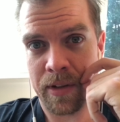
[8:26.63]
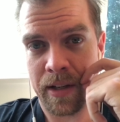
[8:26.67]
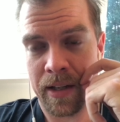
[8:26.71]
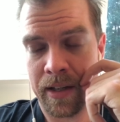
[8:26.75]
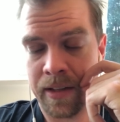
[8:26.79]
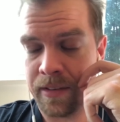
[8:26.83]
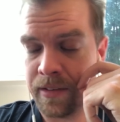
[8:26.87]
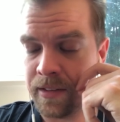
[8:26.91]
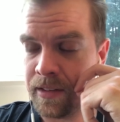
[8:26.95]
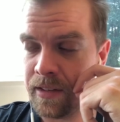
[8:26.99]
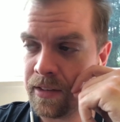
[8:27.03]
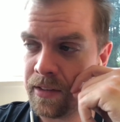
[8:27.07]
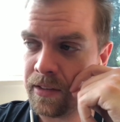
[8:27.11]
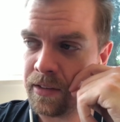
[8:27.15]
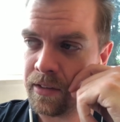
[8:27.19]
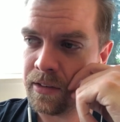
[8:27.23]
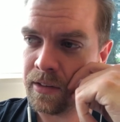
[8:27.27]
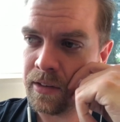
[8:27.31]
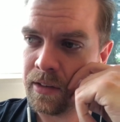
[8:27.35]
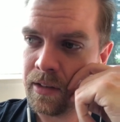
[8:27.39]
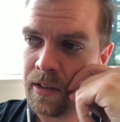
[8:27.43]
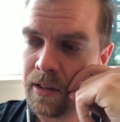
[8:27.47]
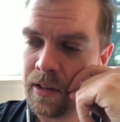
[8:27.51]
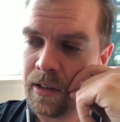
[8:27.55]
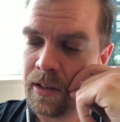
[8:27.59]
I think
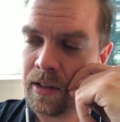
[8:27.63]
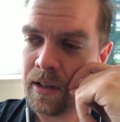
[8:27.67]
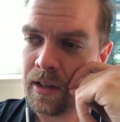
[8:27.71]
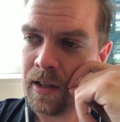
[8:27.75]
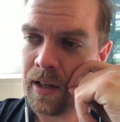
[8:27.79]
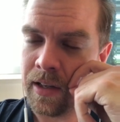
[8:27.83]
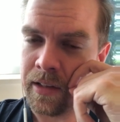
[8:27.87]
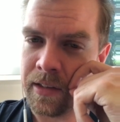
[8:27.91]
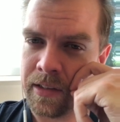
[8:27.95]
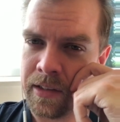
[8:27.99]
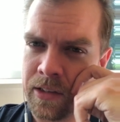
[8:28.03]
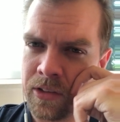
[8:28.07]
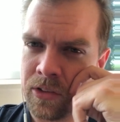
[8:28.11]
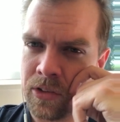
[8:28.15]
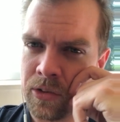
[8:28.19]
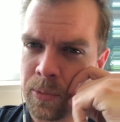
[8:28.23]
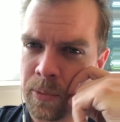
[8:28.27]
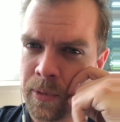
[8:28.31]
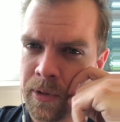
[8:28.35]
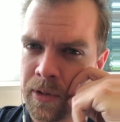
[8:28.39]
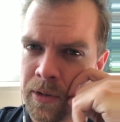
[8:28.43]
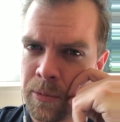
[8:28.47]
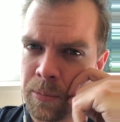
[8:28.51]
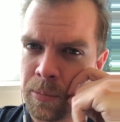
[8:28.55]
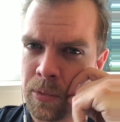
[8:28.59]
is a
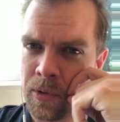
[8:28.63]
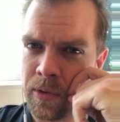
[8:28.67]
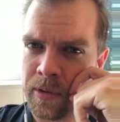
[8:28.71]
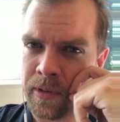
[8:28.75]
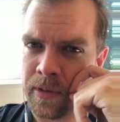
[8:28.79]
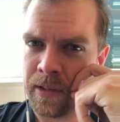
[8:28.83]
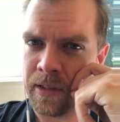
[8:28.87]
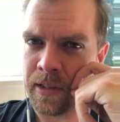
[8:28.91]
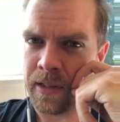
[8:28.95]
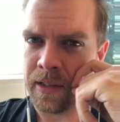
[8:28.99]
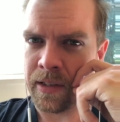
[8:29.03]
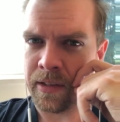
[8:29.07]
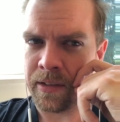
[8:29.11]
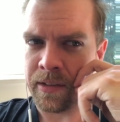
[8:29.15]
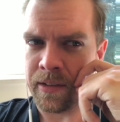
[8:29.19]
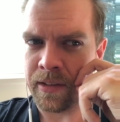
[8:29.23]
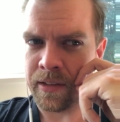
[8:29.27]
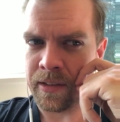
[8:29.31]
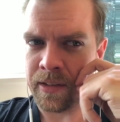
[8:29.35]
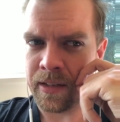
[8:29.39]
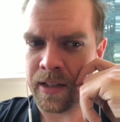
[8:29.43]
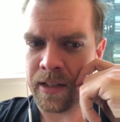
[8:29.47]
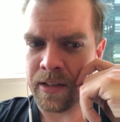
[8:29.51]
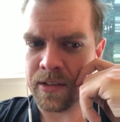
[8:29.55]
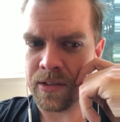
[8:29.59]
really important thing. I think
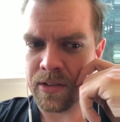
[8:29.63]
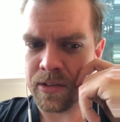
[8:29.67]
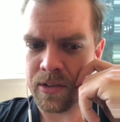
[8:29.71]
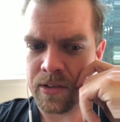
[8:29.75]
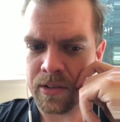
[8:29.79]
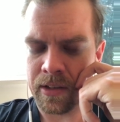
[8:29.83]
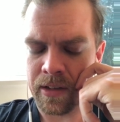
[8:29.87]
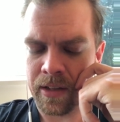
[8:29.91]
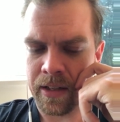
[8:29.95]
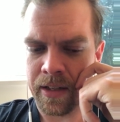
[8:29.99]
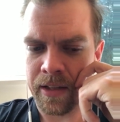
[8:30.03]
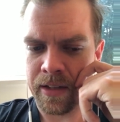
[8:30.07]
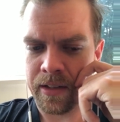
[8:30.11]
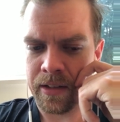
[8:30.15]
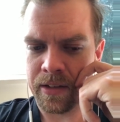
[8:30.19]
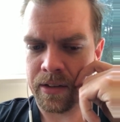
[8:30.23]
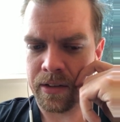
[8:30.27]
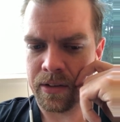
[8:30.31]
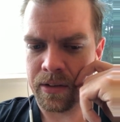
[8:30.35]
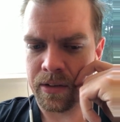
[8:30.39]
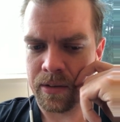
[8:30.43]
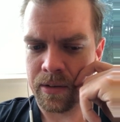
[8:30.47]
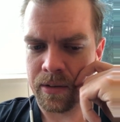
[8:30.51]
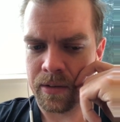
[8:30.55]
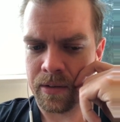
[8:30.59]
that's like
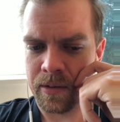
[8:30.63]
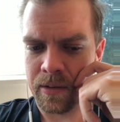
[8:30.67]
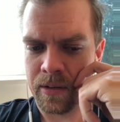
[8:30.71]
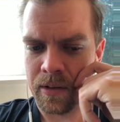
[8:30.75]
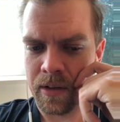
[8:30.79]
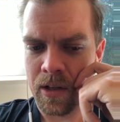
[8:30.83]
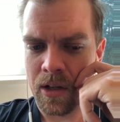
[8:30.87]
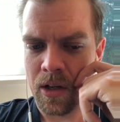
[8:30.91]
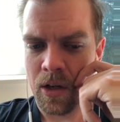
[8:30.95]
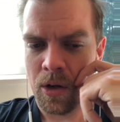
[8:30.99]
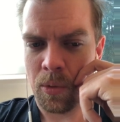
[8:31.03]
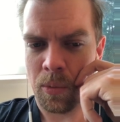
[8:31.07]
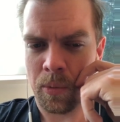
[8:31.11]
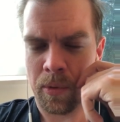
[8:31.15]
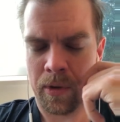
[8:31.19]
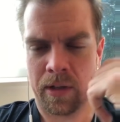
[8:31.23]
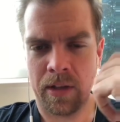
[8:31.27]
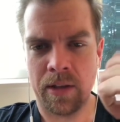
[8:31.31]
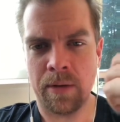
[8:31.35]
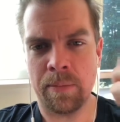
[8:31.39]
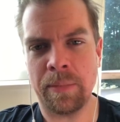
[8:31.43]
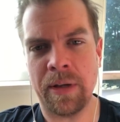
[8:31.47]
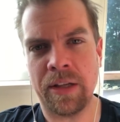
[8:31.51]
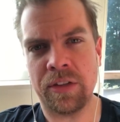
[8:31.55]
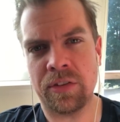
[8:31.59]
one of
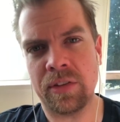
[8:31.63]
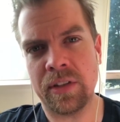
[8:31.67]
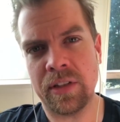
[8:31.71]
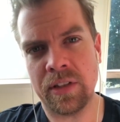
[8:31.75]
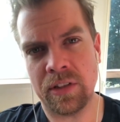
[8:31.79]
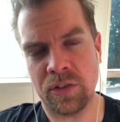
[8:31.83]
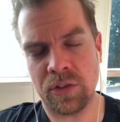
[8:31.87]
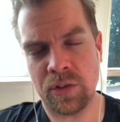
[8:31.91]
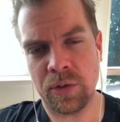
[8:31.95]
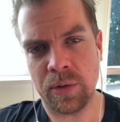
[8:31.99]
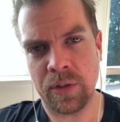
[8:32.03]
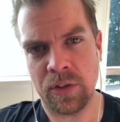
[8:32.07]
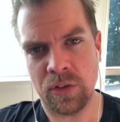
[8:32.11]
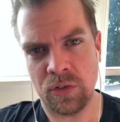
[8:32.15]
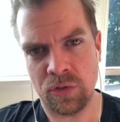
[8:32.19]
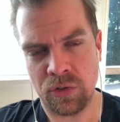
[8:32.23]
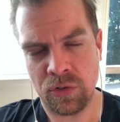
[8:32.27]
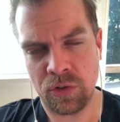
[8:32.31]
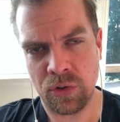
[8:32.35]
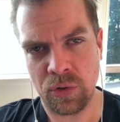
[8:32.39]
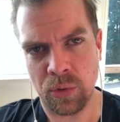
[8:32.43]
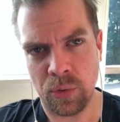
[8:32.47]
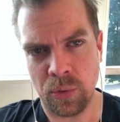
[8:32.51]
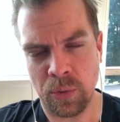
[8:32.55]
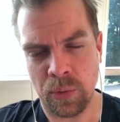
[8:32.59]
the best things you can
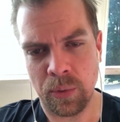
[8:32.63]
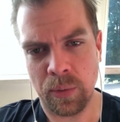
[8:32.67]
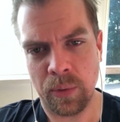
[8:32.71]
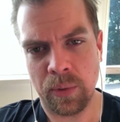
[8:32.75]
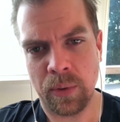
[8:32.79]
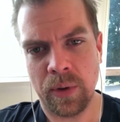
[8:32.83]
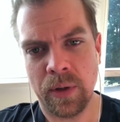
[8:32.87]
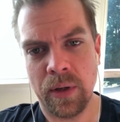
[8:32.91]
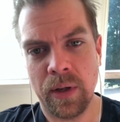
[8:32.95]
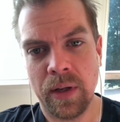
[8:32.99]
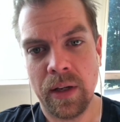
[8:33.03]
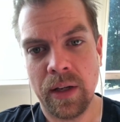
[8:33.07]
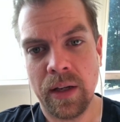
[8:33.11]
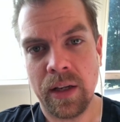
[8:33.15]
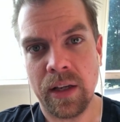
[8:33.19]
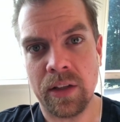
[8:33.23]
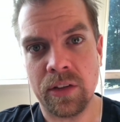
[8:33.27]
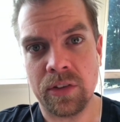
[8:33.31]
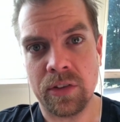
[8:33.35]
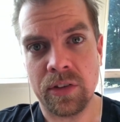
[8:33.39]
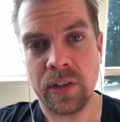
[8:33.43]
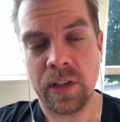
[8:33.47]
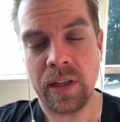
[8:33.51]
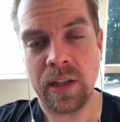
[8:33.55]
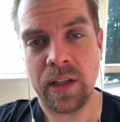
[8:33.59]
do
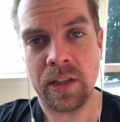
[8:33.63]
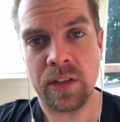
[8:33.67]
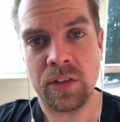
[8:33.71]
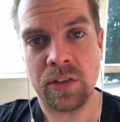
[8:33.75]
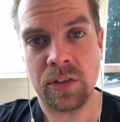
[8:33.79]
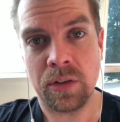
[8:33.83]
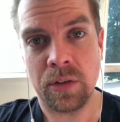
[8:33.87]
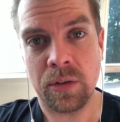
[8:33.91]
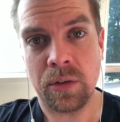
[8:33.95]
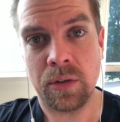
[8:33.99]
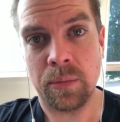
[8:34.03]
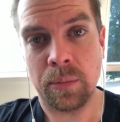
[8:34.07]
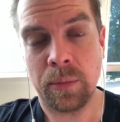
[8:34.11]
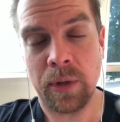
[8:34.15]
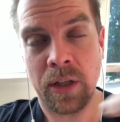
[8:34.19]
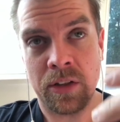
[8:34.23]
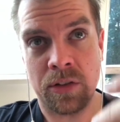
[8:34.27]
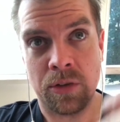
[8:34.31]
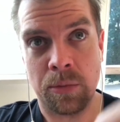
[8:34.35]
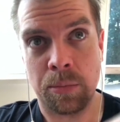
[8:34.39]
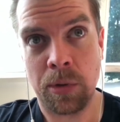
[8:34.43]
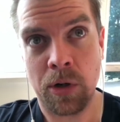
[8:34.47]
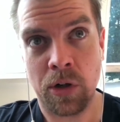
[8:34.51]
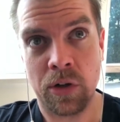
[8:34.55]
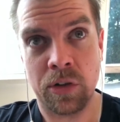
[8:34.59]
as
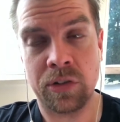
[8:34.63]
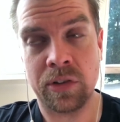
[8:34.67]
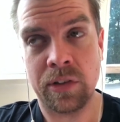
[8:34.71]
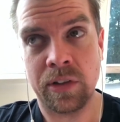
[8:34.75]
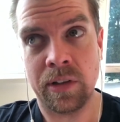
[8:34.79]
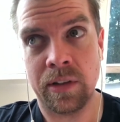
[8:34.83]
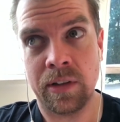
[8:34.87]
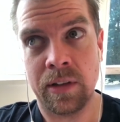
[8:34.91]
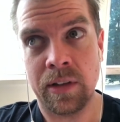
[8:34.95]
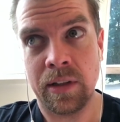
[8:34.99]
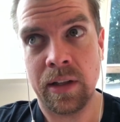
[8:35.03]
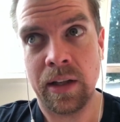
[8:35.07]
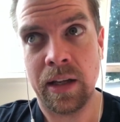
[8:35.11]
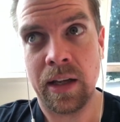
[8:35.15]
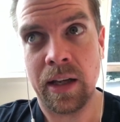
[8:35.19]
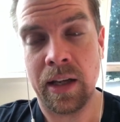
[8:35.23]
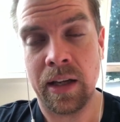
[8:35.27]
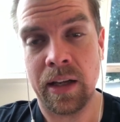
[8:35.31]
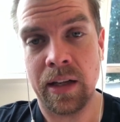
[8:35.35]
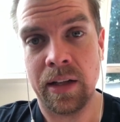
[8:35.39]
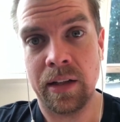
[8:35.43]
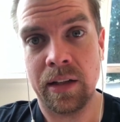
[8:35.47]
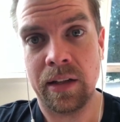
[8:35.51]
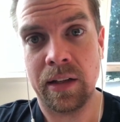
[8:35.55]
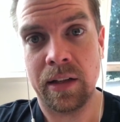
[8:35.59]
a person,
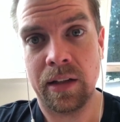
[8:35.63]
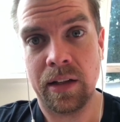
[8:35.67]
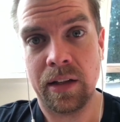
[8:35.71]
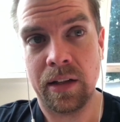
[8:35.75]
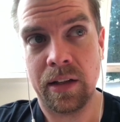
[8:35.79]
and